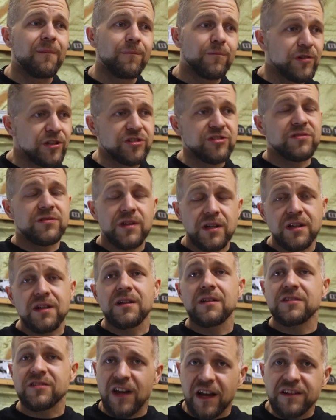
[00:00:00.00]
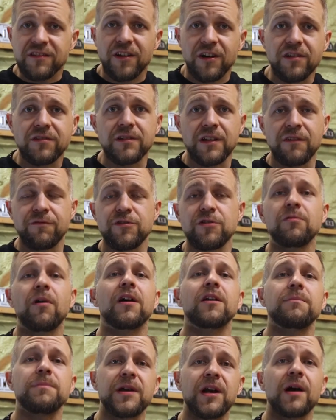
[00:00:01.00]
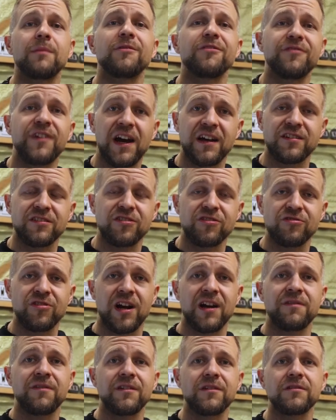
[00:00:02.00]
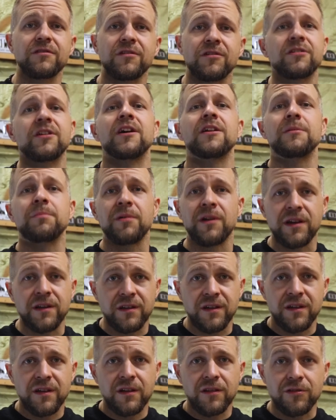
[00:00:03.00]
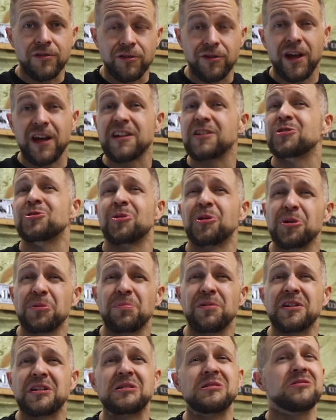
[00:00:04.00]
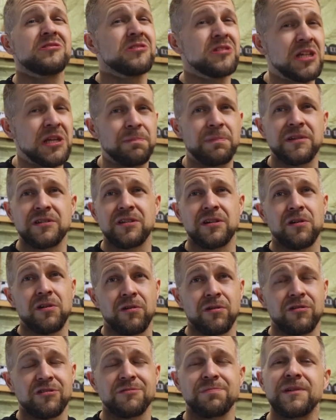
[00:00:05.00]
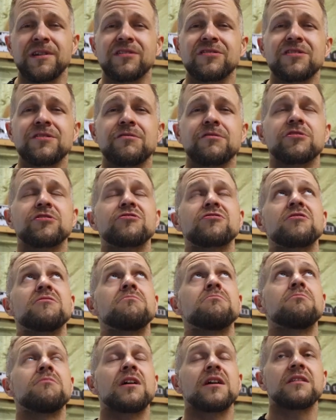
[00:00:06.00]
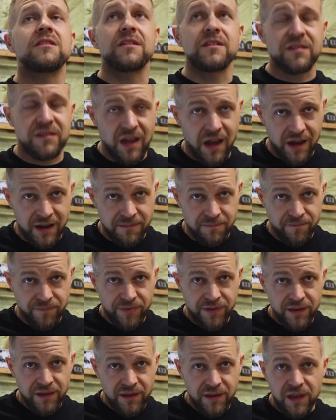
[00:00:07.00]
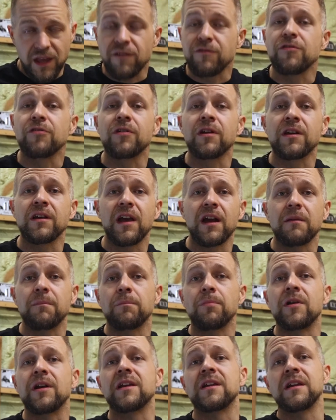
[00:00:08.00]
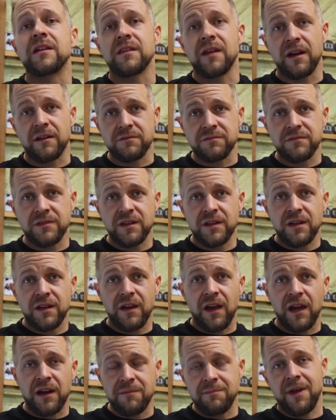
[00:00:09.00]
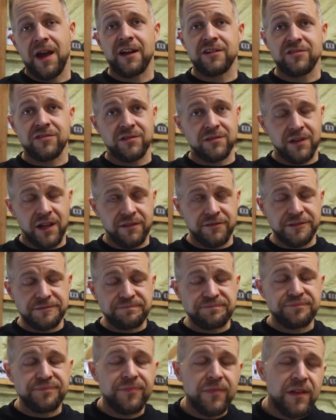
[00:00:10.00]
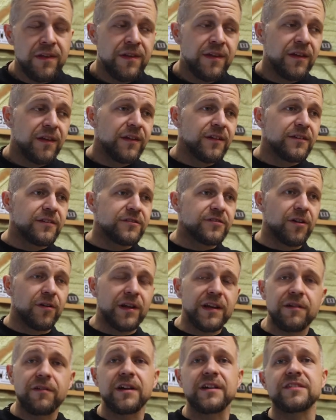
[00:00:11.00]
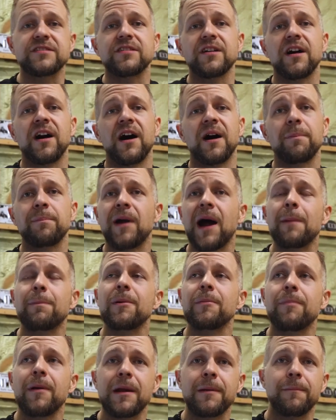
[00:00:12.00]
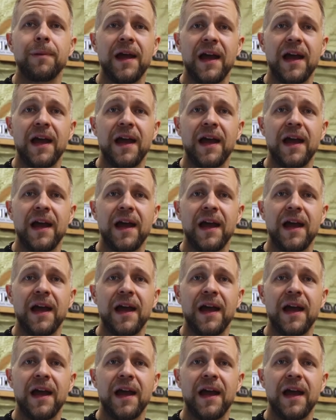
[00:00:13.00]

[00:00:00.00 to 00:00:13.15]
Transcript: which, side note, if you want to become a faster driver, learn how to brake. Learn how to trail brake deep into corners, because there is tremendous time if you can get braking down at a master level. So anyways, proper brake